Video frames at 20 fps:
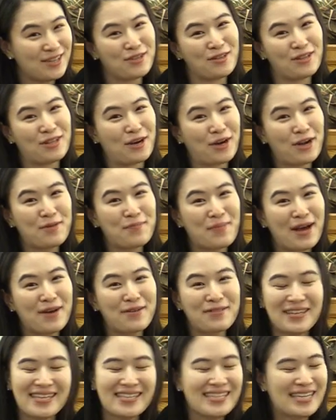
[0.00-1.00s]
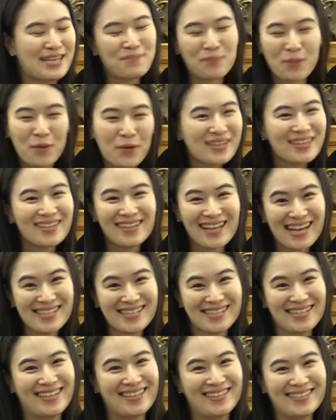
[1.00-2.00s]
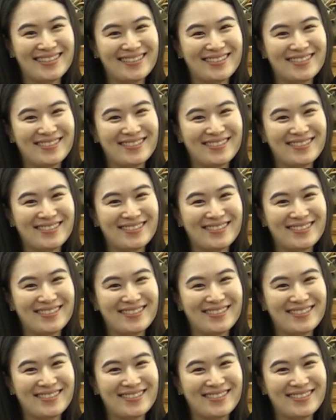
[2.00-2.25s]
to learn about this important lesson.